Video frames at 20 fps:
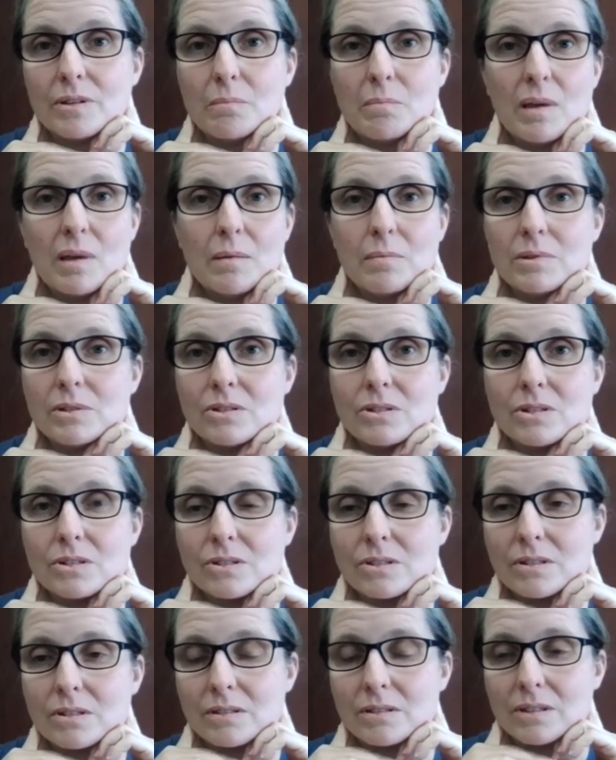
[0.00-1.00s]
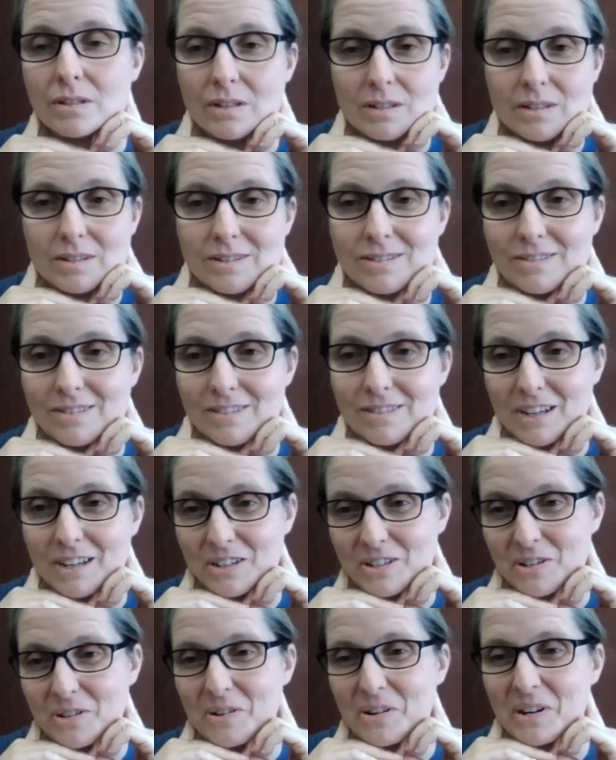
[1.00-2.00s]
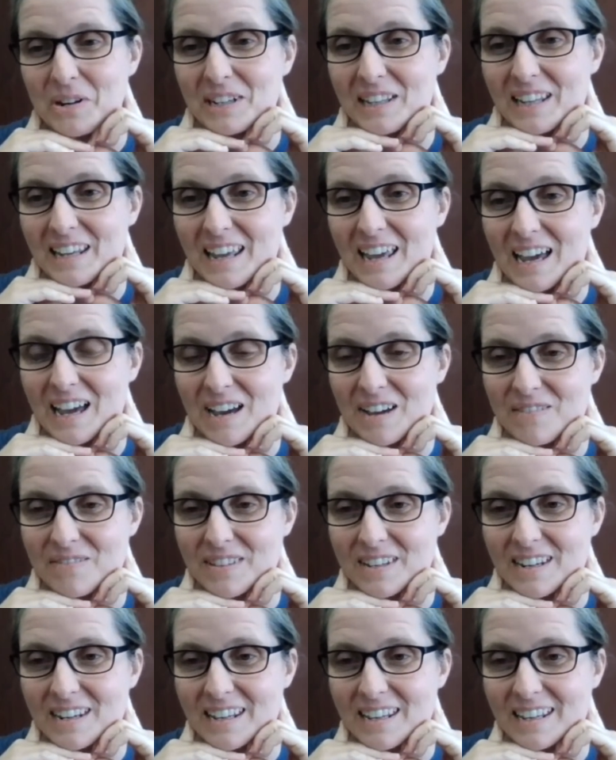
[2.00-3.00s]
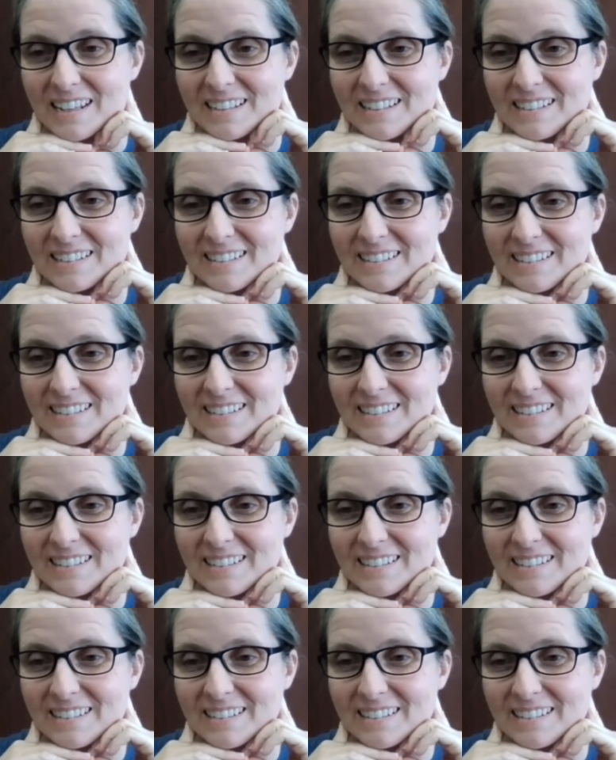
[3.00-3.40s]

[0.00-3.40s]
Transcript: The babies just don't hardly have any.